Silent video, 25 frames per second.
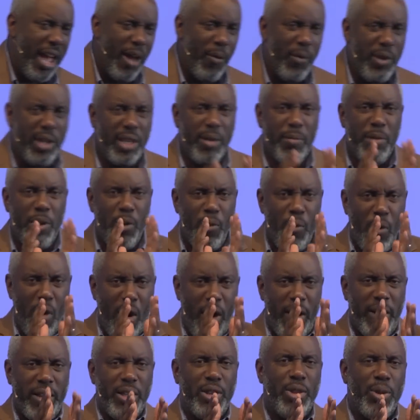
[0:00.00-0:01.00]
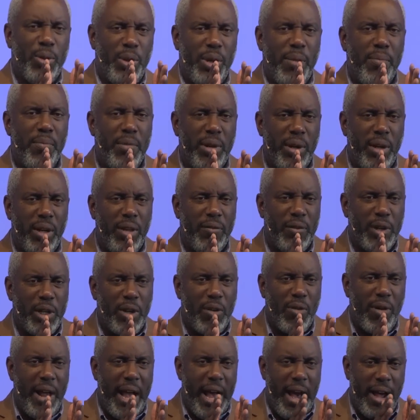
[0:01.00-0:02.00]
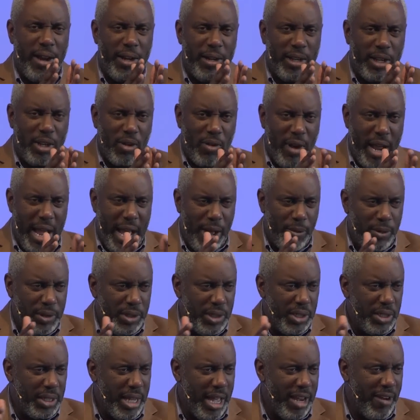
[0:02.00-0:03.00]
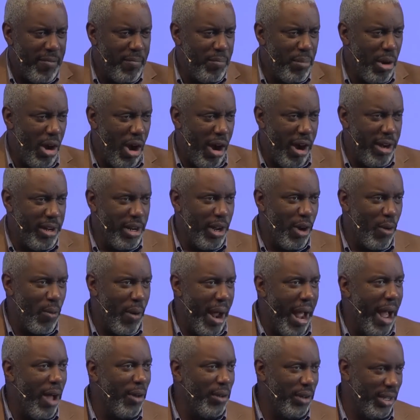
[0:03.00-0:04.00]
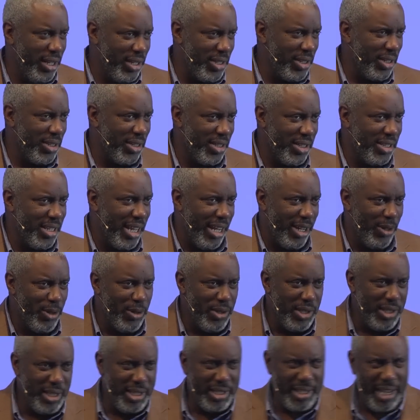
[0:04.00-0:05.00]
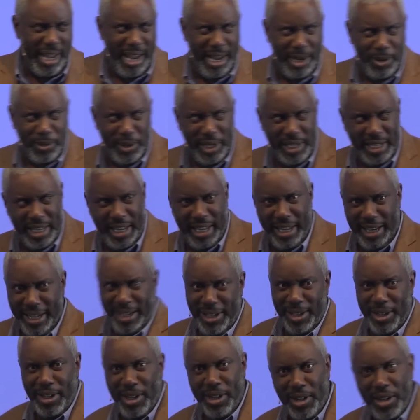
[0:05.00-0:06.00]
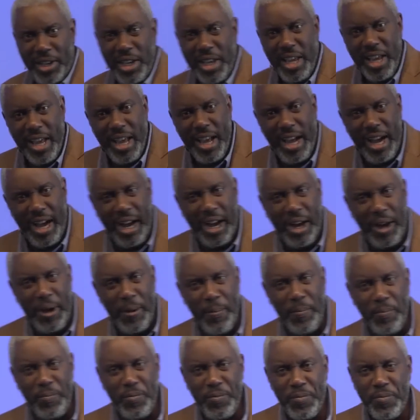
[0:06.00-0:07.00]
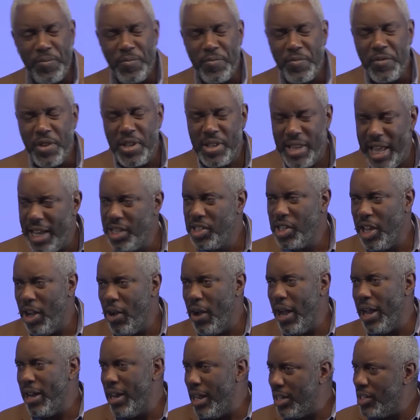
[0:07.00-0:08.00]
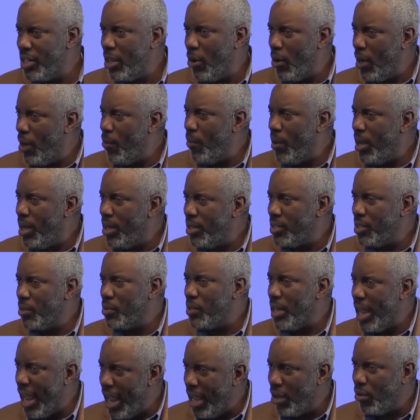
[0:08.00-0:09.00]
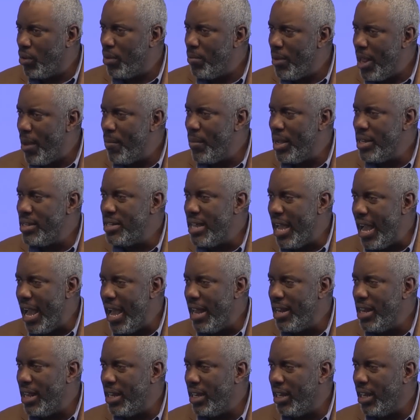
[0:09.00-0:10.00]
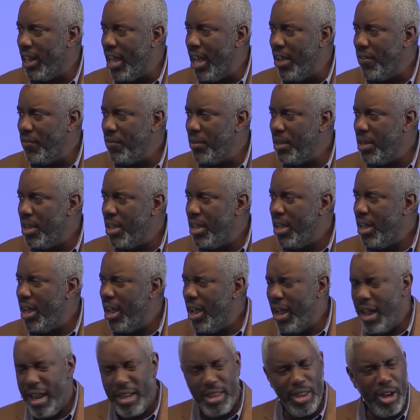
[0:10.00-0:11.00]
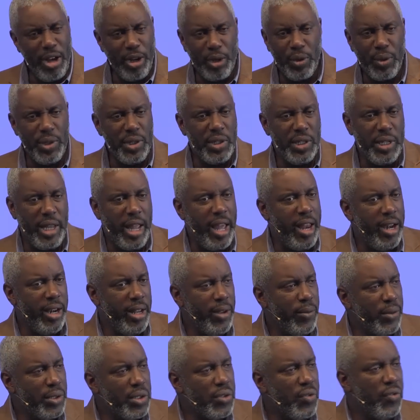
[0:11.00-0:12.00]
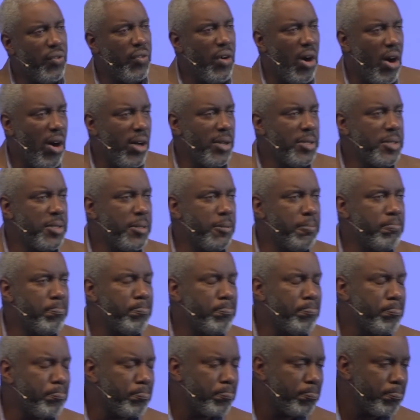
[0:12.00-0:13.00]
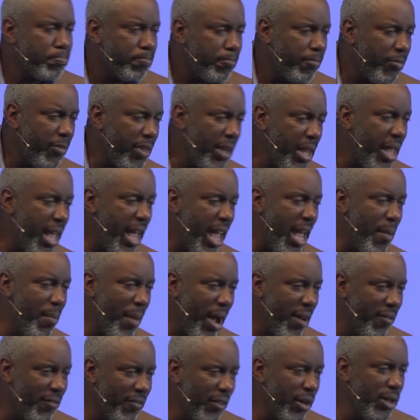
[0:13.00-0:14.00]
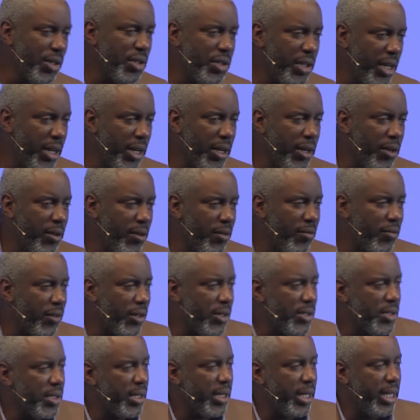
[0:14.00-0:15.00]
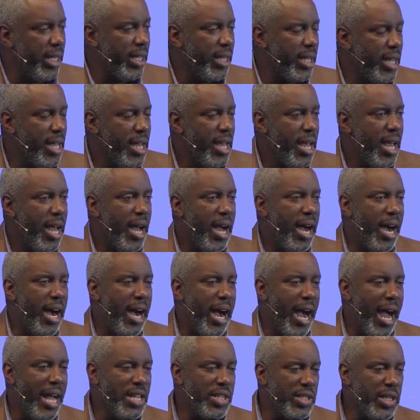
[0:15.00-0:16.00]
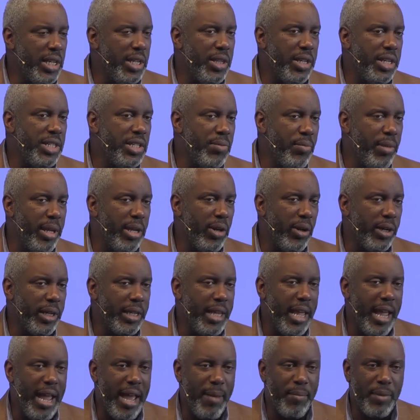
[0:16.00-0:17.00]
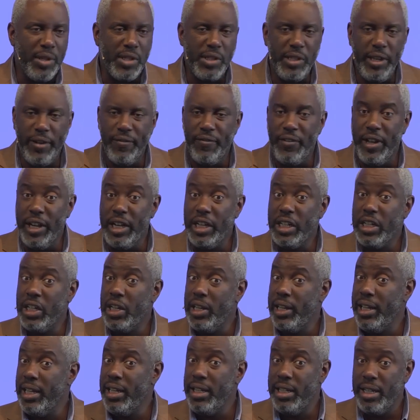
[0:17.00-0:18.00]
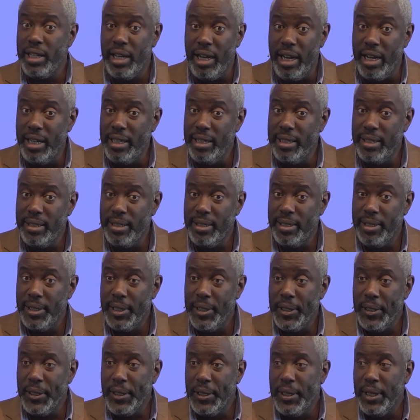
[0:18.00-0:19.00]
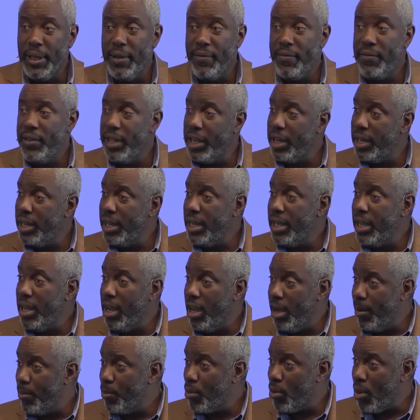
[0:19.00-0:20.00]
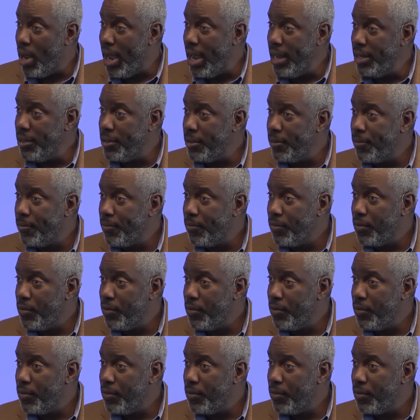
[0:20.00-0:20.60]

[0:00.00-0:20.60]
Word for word: and we could be walking through the middle of a crowd and the crowd would just kind of part around us because it's like, who's this angry kid, you know? Um, that's, how I, that's how I was. I was angry that my dad had left. I thought Christianity was false. And my first year at university, uh, I see these men on campus. They're very clean cut, very upright.